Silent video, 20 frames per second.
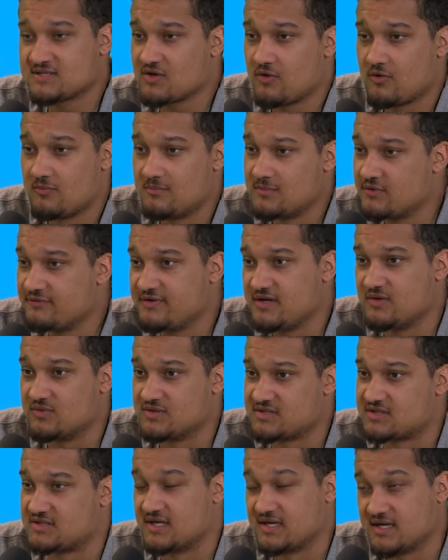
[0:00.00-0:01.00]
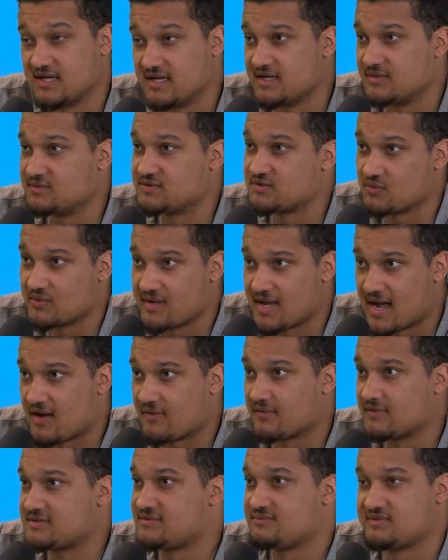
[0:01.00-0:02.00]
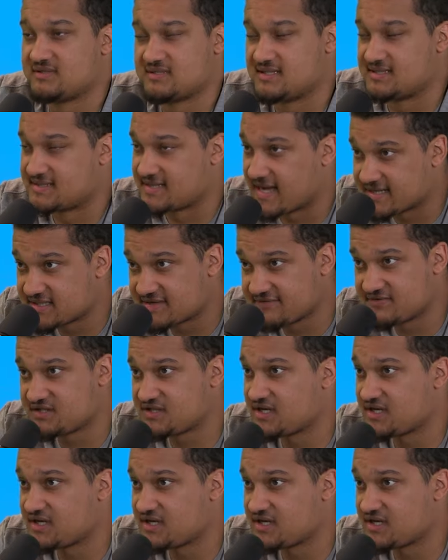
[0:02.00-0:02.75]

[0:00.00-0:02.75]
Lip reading: whole movie was good. It was 3 hours. It was detective.